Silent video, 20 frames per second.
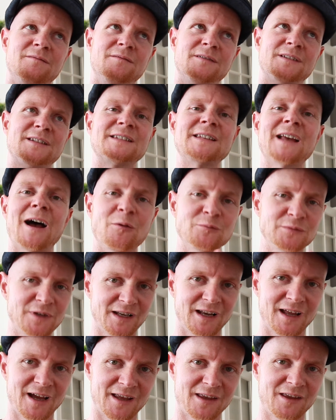
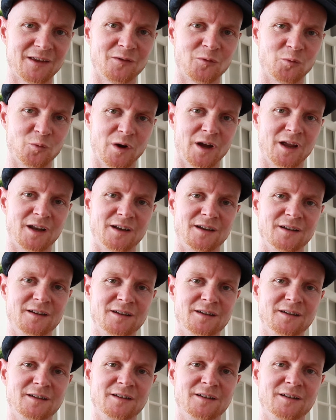sounding like when
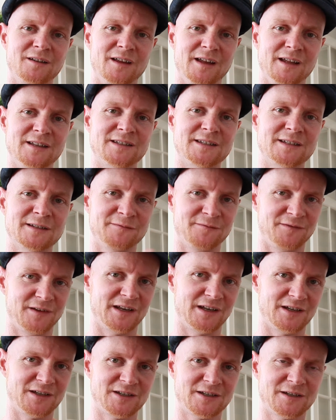it's
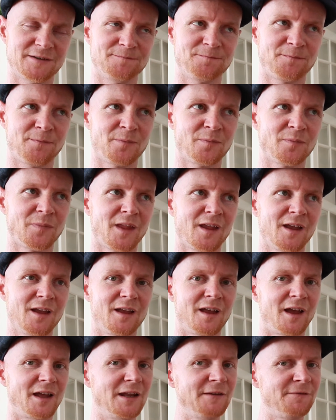finished.
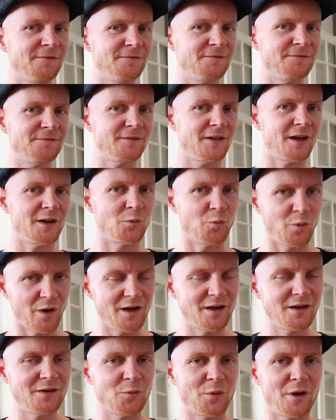And if and
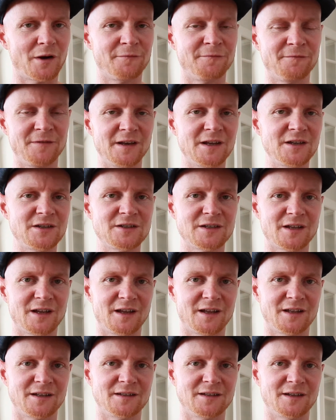when we are finished
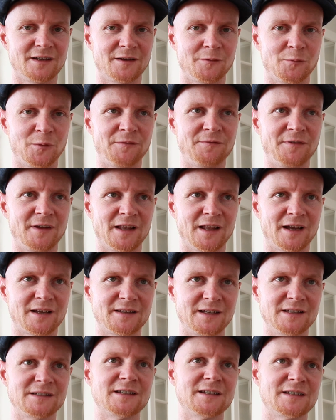and we feel like
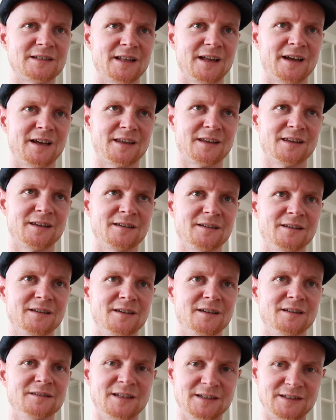this is
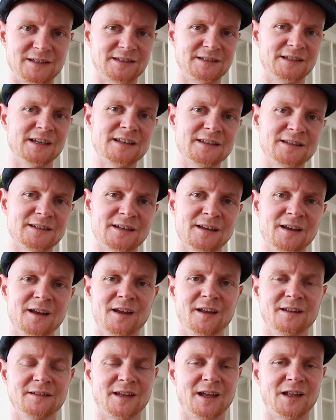it,
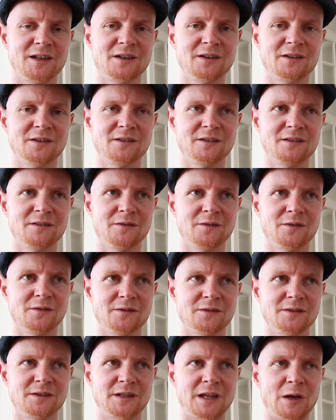then
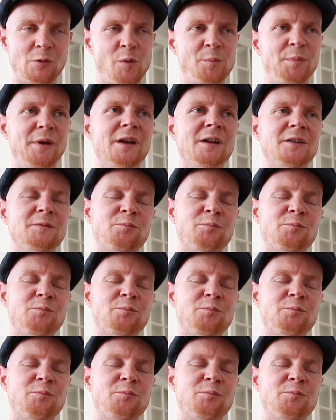there will be a